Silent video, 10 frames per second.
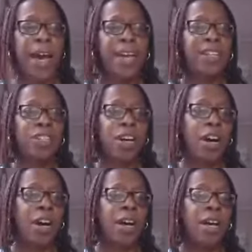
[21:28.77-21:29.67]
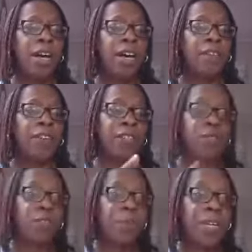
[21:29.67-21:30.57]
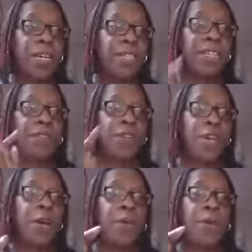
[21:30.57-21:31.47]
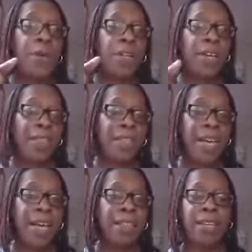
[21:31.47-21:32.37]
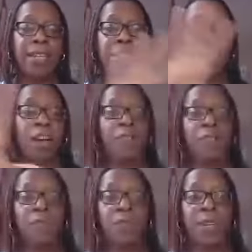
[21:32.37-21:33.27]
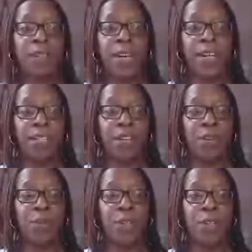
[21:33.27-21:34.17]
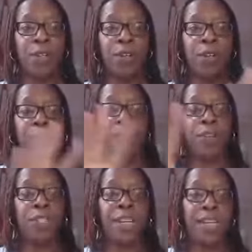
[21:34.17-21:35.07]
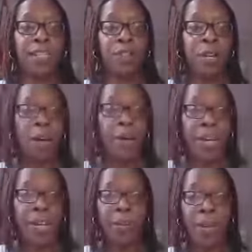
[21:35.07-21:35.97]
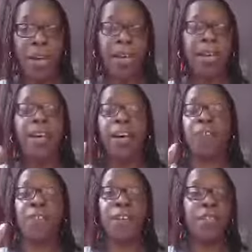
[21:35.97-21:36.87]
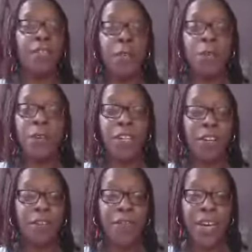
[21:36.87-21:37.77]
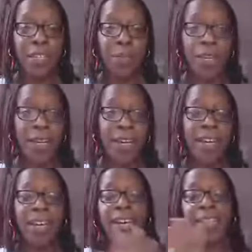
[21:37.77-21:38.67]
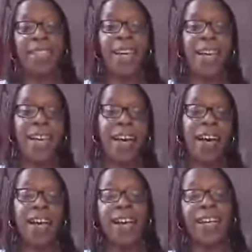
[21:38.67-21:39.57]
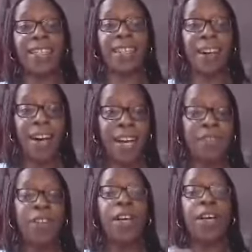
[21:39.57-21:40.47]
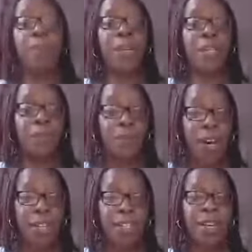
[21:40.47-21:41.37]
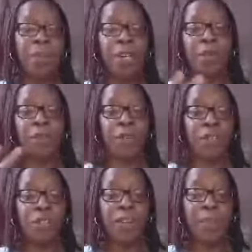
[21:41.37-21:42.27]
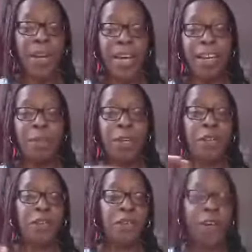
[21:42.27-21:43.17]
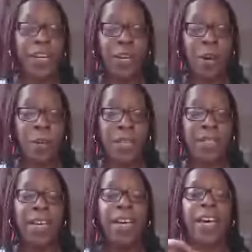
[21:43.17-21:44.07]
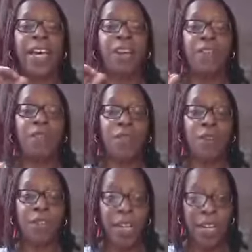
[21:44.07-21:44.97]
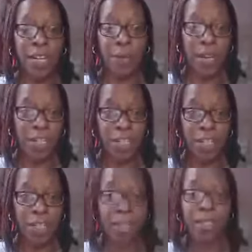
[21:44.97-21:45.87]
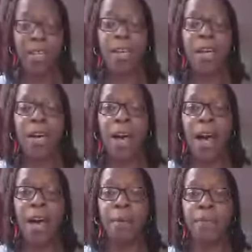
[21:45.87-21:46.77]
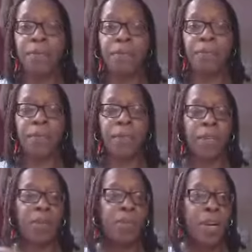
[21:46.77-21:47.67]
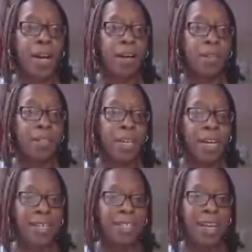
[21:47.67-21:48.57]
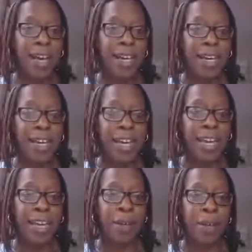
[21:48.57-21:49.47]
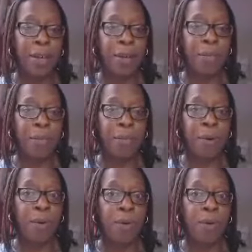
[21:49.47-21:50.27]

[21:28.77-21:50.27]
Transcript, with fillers: H R Advice for Entrepreneurs. And if you go in there, then the live is also there, so you can watch it. It's not going anywhere. For those of you who are watching on Facebook, it's here, it's live. Please watch, let me know when you're watching the replay, let me know if you've got any comments, if you've got any questions. Um, what else can I say? Um,